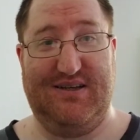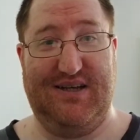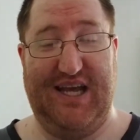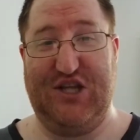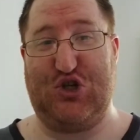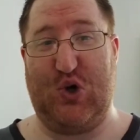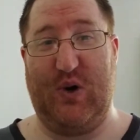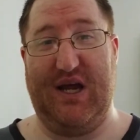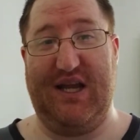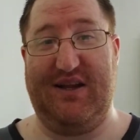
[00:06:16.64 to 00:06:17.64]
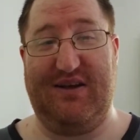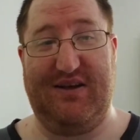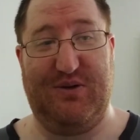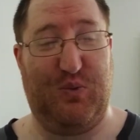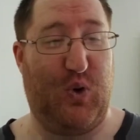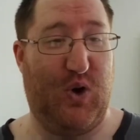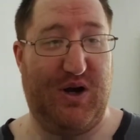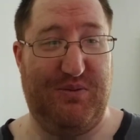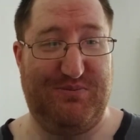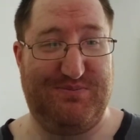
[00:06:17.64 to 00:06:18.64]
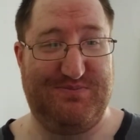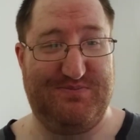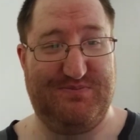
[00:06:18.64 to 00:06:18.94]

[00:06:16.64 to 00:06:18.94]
enjoying warm,